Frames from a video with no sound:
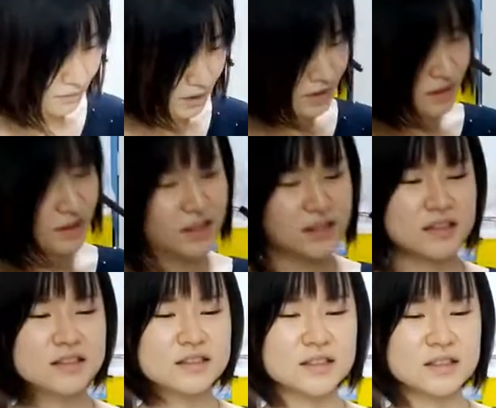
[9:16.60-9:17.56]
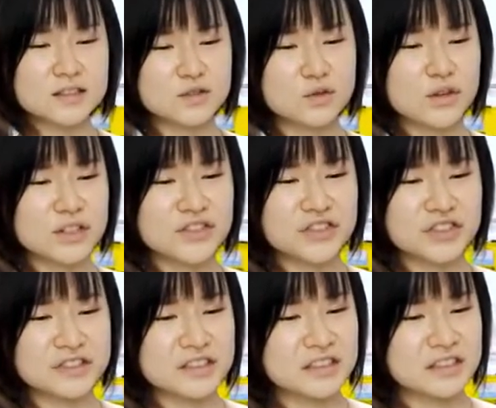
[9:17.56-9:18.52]
This thing is so
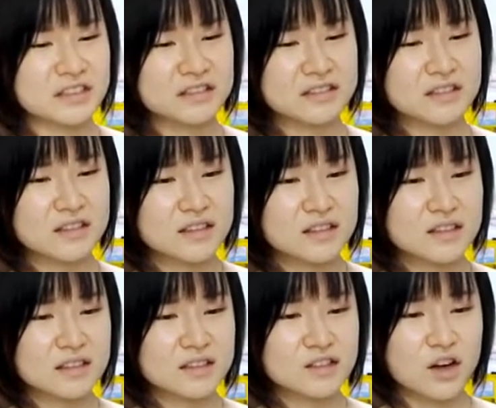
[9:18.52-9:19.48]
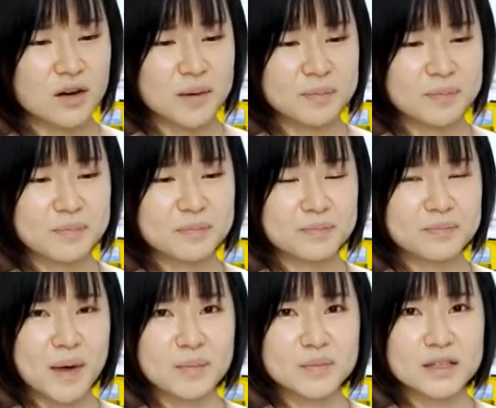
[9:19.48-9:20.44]
interesting. It's not a
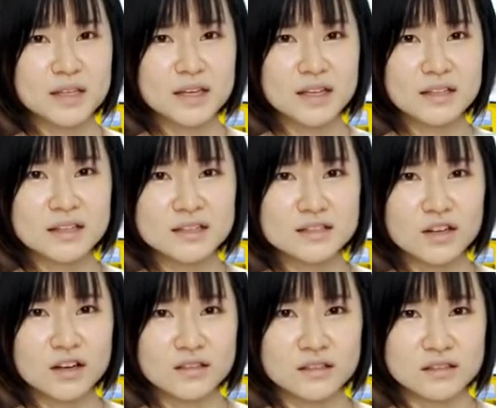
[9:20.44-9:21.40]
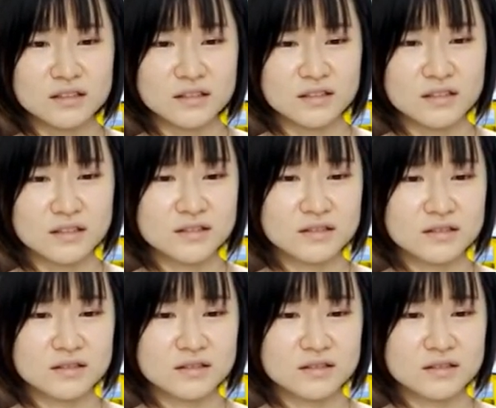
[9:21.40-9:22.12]
pumpkin. It's not a,